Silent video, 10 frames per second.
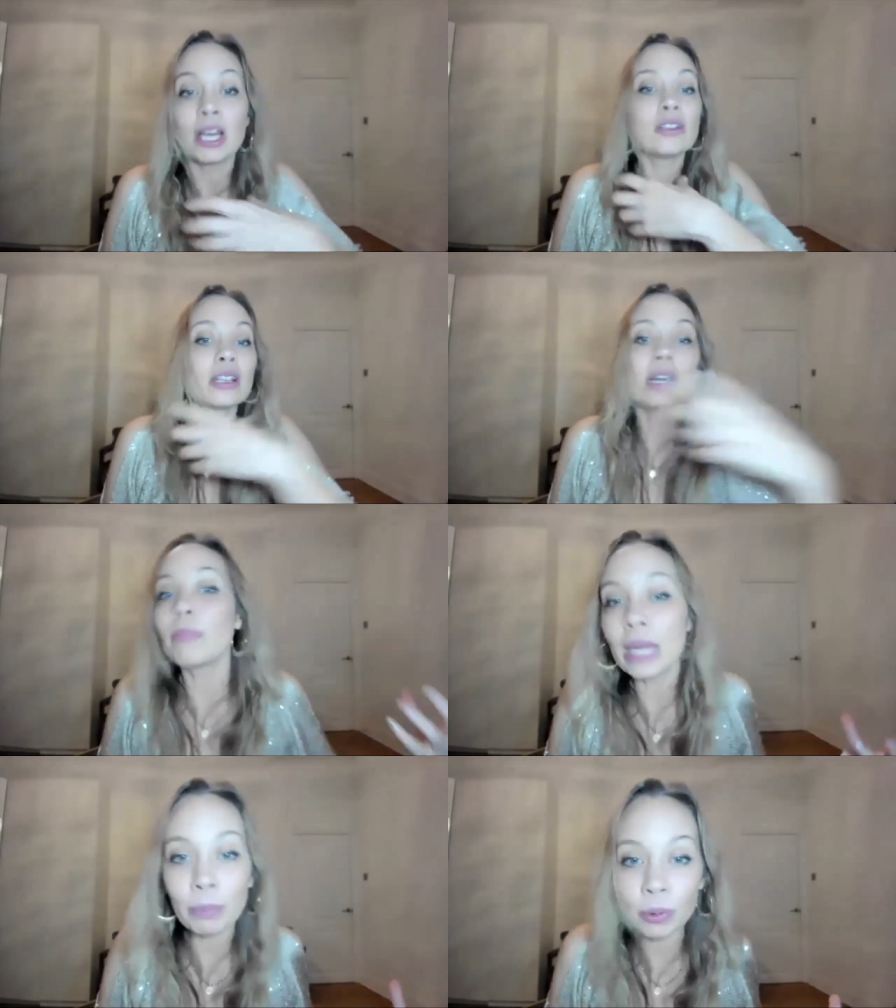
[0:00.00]
so
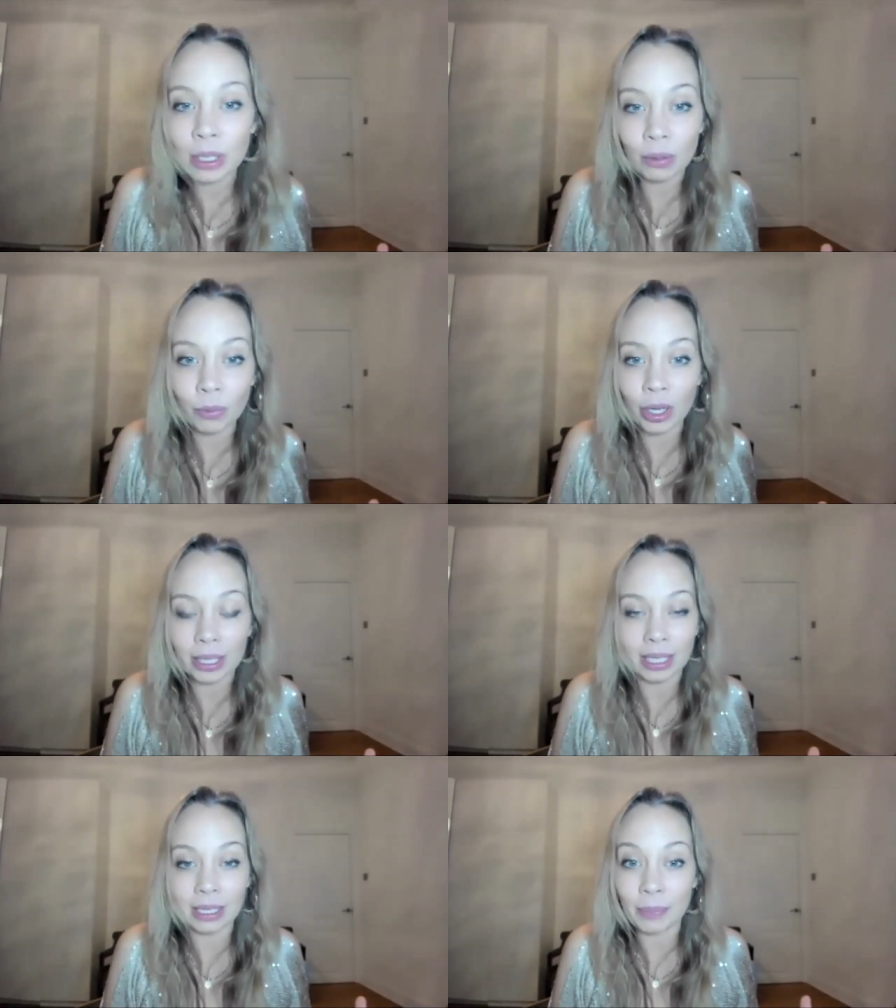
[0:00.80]
that people can
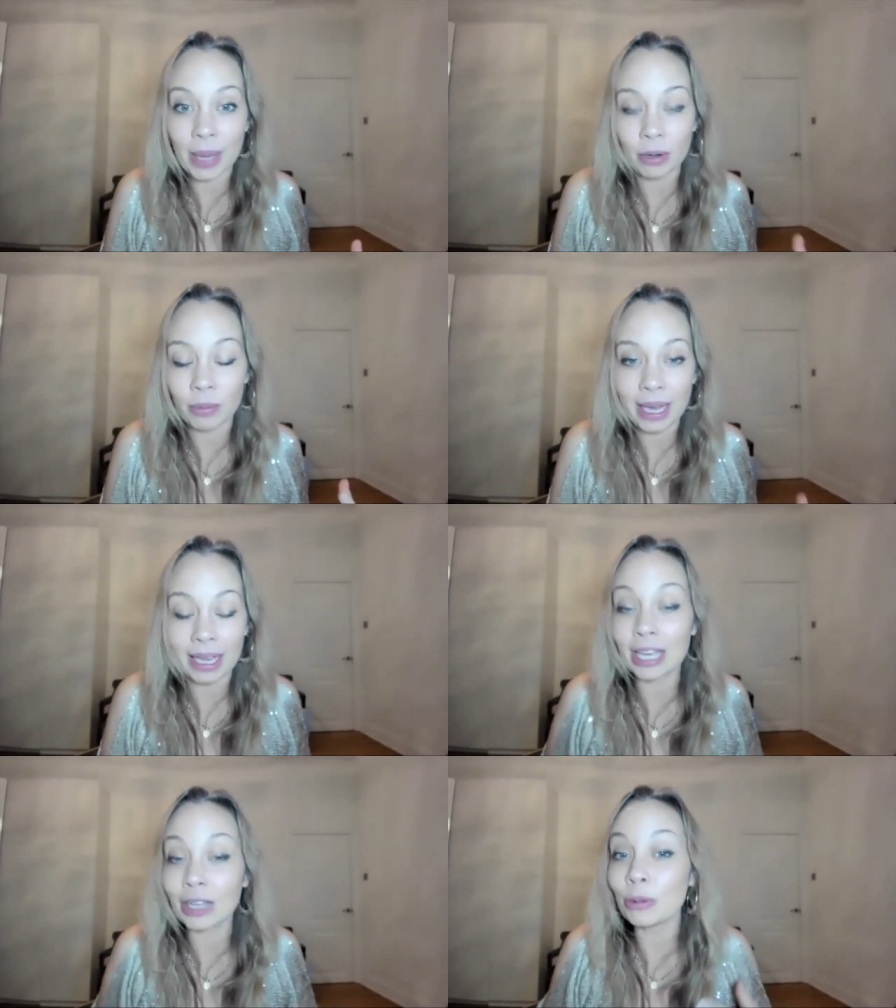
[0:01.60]
work in a better
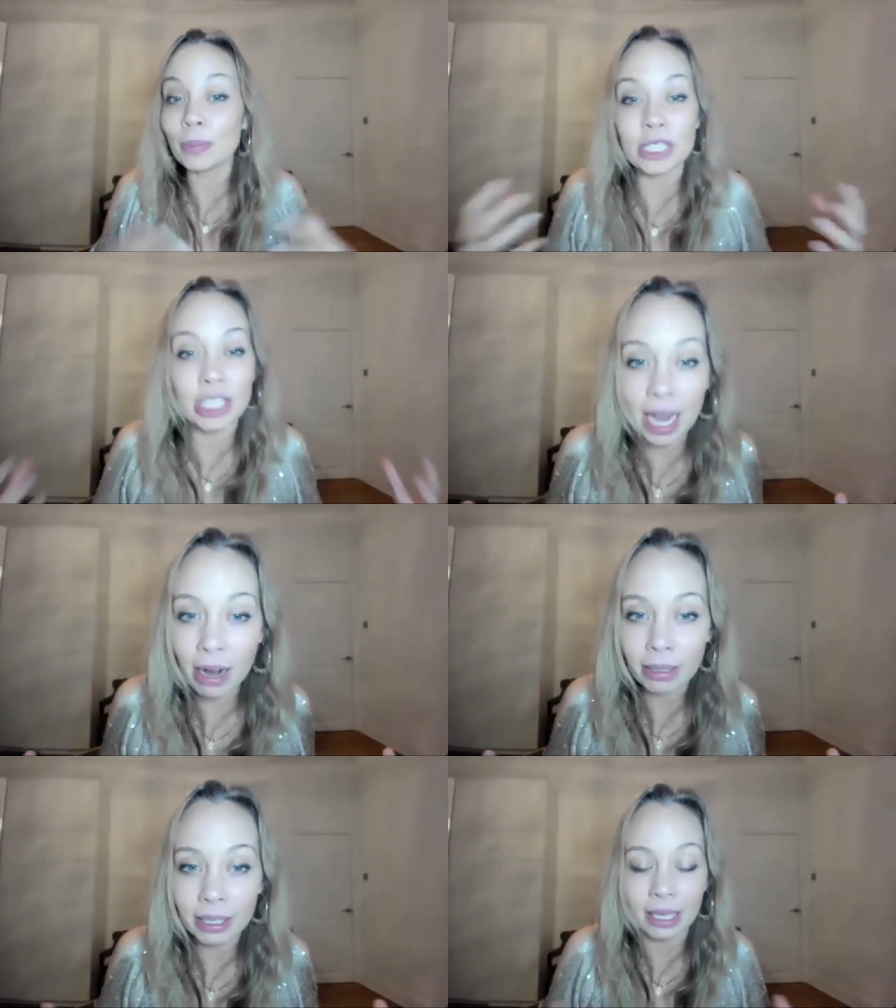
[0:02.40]
way. It could be
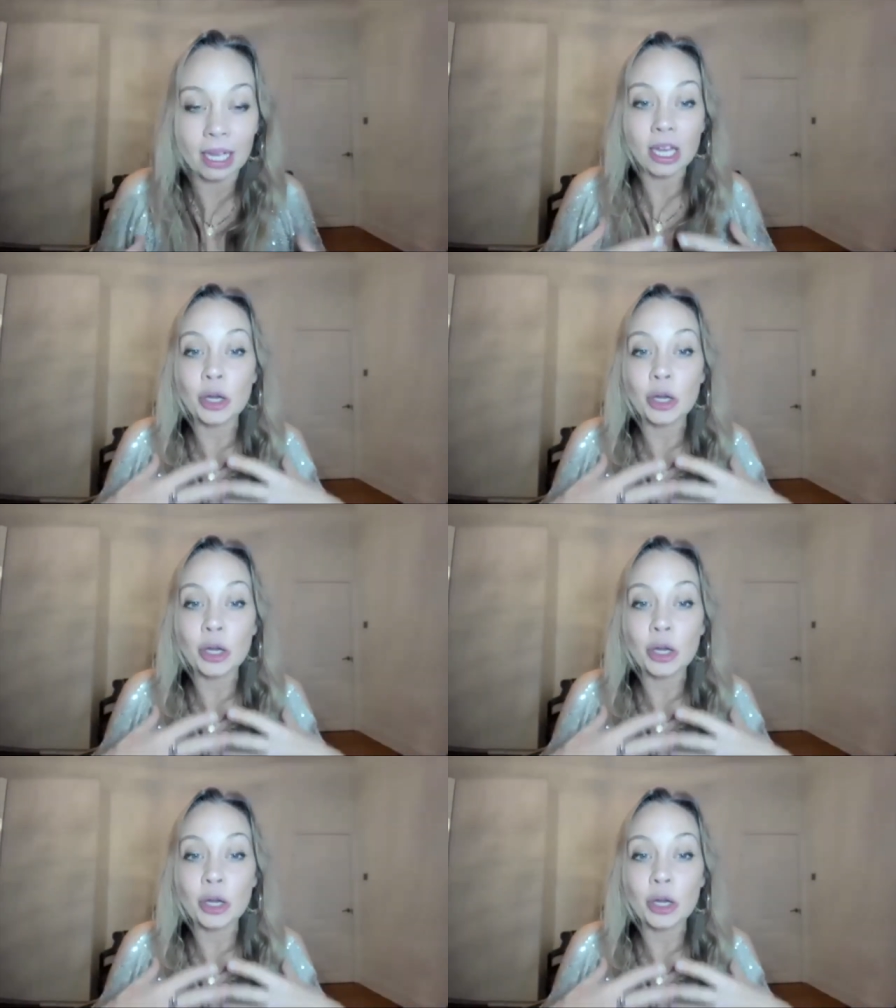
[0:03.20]
charity.